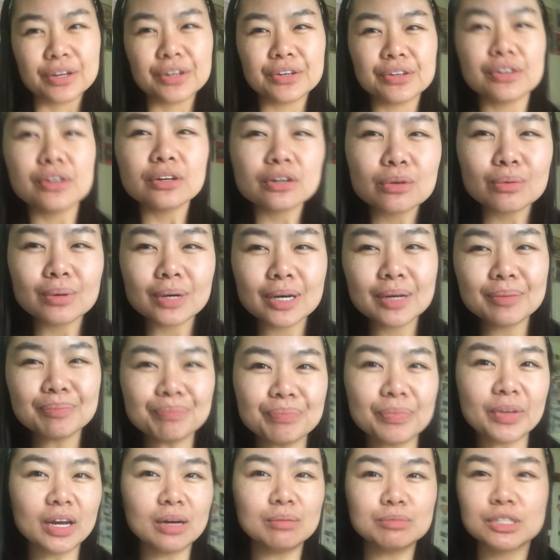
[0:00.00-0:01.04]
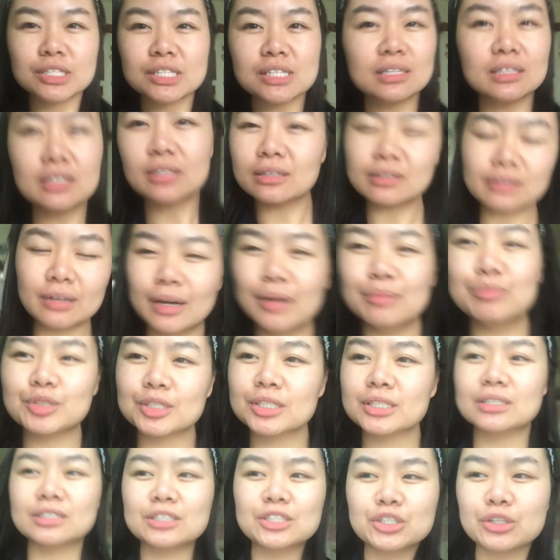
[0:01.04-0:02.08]
You know what? I'm just gonna
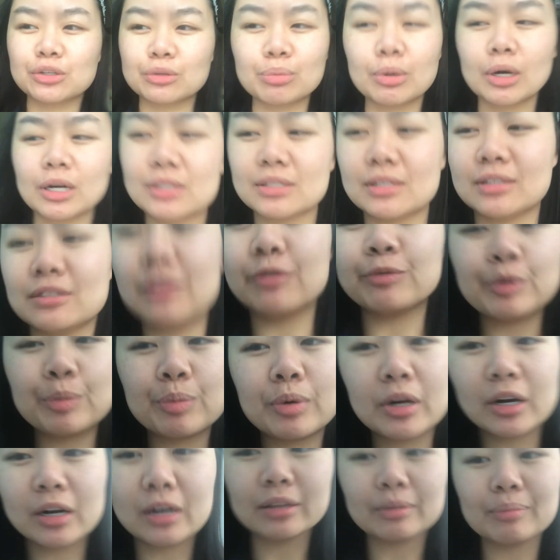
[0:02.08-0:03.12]
show the process of me putting on the